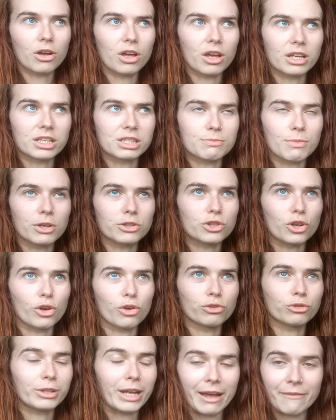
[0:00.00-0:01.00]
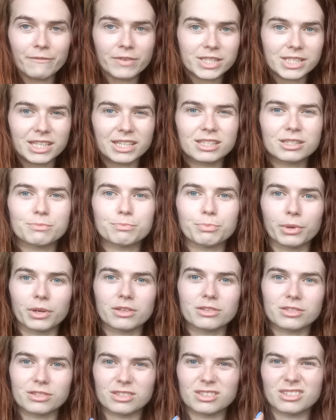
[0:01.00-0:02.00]
as much on canvases,
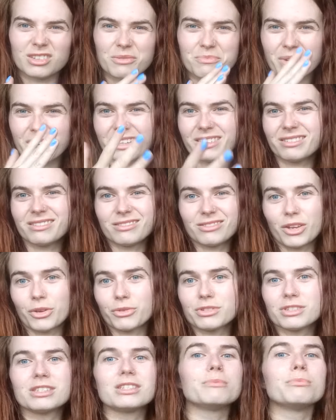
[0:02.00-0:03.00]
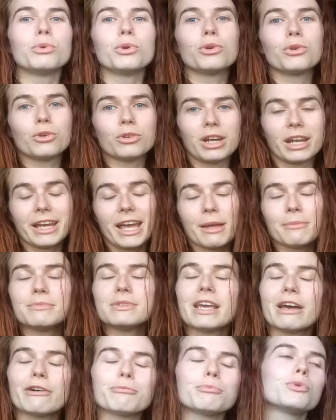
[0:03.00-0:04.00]
but you might notice it more on like
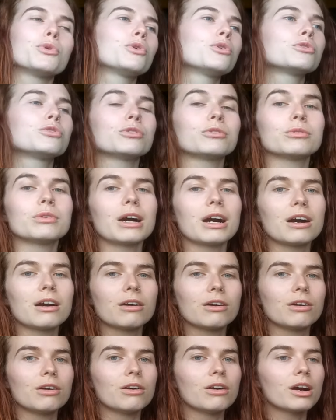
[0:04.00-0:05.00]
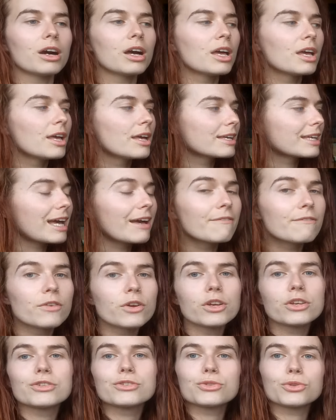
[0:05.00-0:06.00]
MDF board or
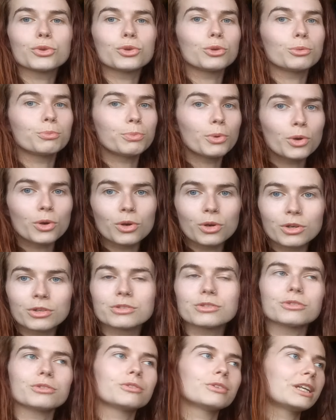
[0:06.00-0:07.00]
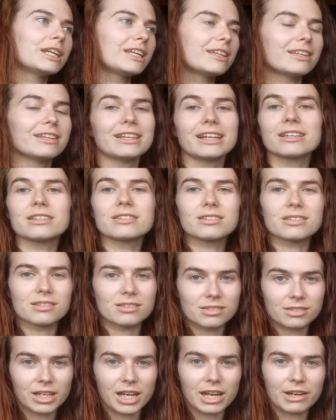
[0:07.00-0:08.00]
canvas or board or anything that's
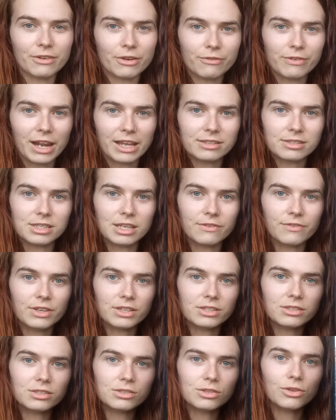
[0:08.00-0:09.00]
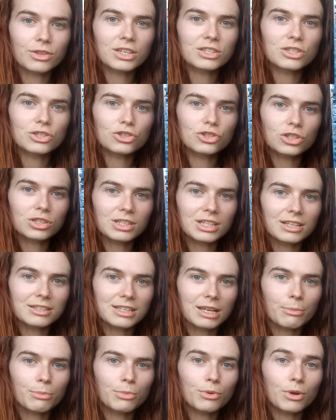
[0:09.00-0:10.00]
kind of a flat surface. So this is just an
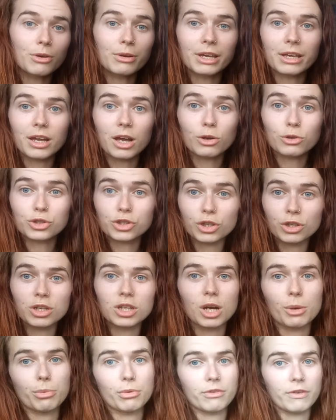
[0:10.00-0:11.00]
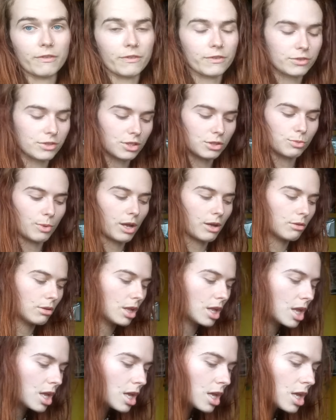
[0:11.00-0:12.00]
example. I'll show you a couple of others as well,
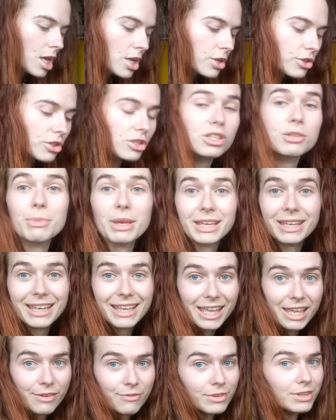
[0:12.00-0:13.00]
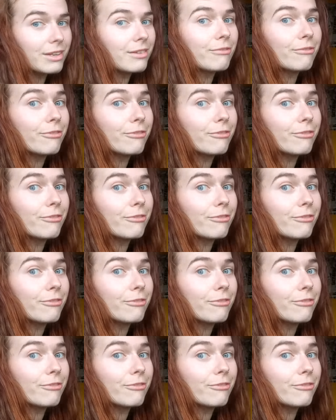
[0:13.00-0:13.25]
just to make it even